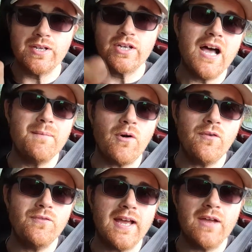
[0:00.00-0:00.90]
And I'm
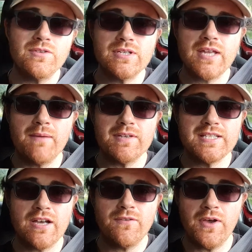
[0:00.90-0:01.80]
off now to get
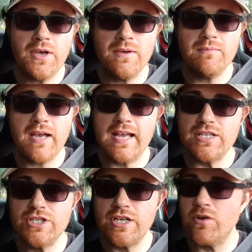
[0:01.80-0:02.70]
myself home
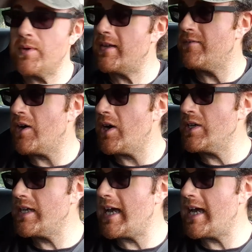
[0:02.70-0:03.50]
and chill with Yvonne